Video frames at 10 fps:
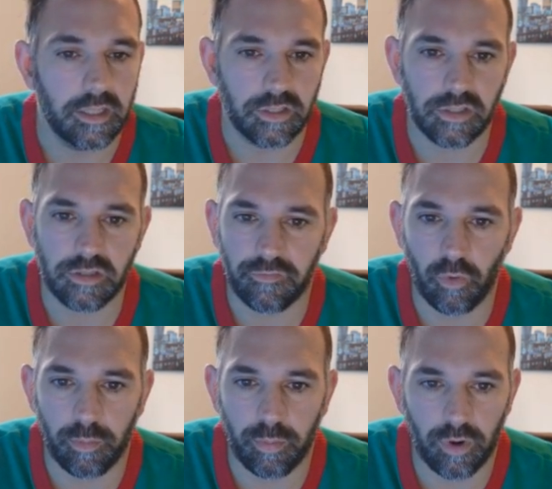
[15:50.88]
this is the
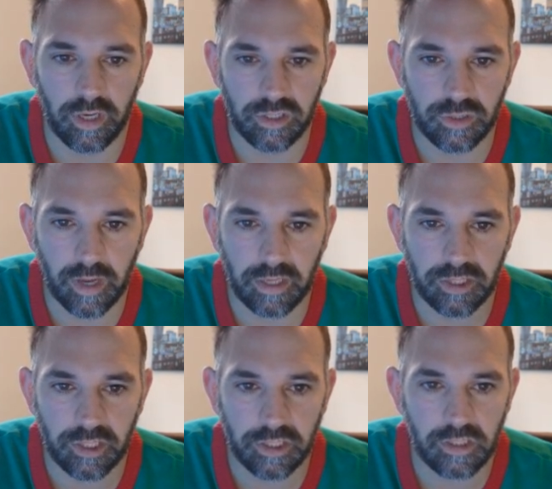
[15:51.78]
4-point
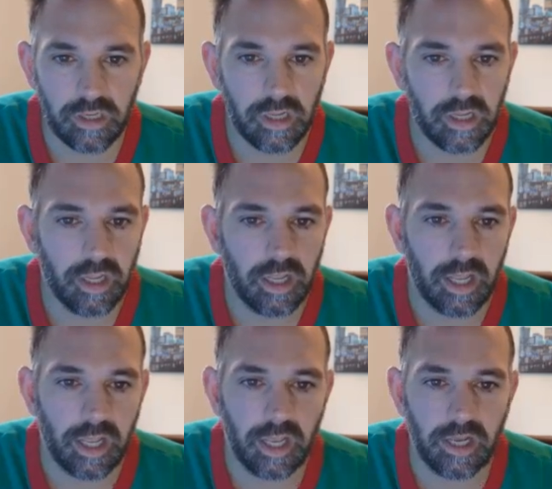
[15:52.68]
inspection.
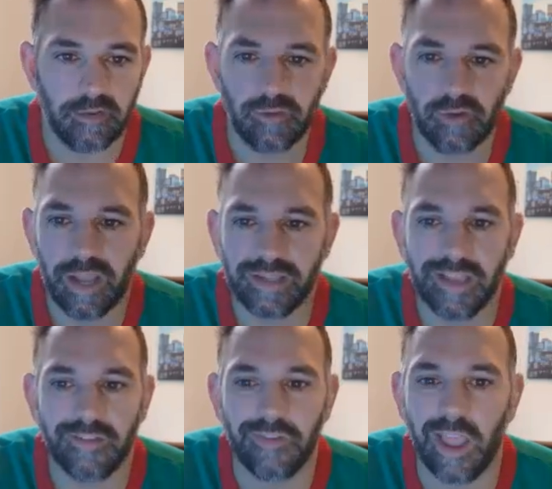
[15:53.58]
And if you
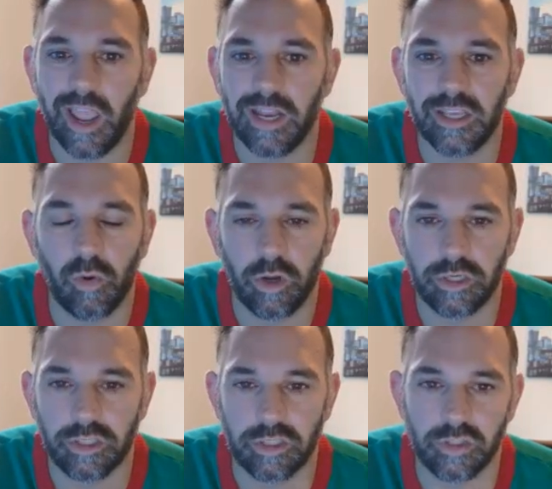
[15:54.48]
guys have any
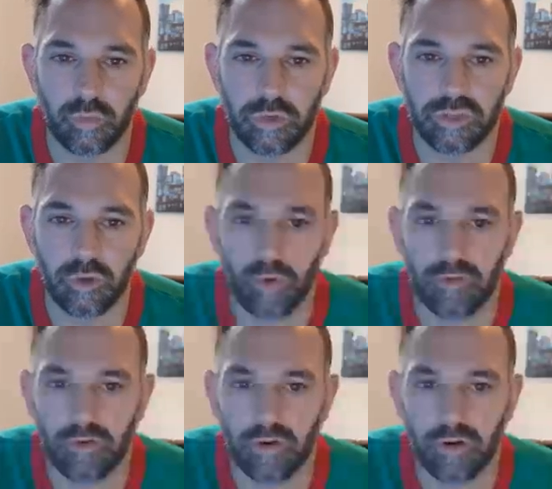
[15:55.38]
questions
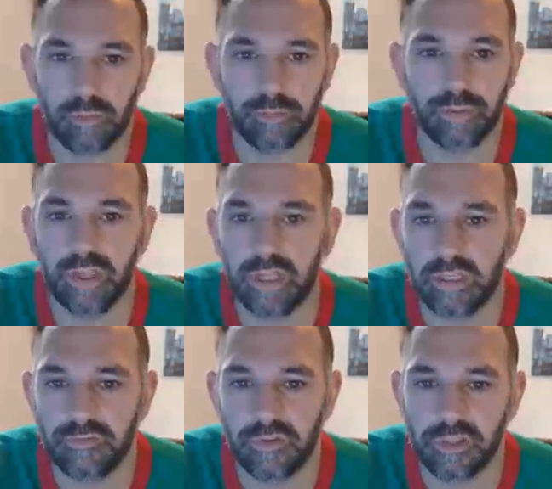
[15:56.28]
whatsoever,
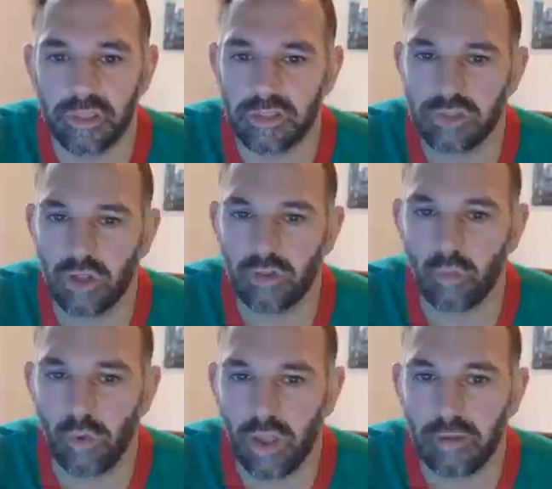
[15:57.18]
please visit us on
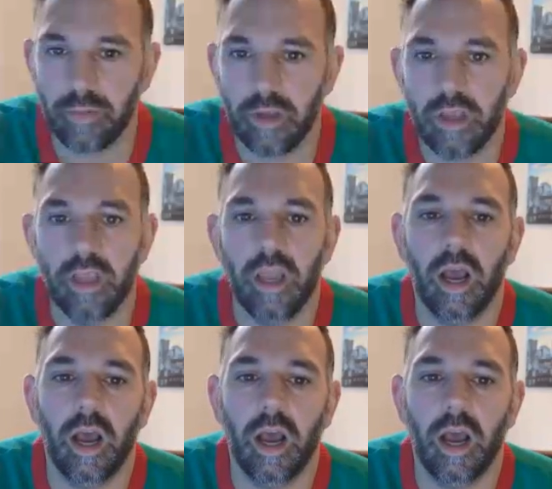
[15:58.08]
the web,